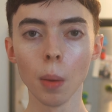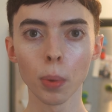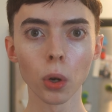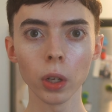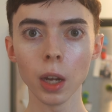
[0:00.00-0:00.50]

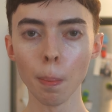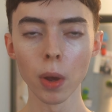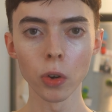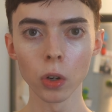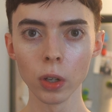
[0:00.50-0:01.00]
purely
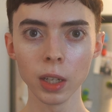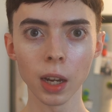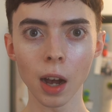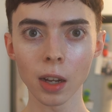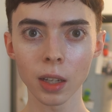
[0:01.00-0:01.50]
mineral
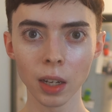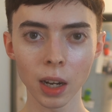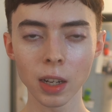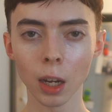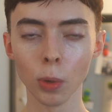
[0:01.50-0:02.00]
zinc oxide,
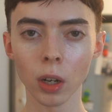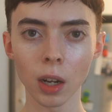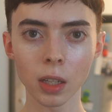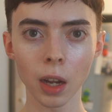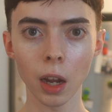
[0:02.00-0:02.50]
titanium
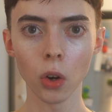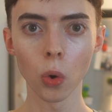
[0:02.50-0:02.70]
dioxide,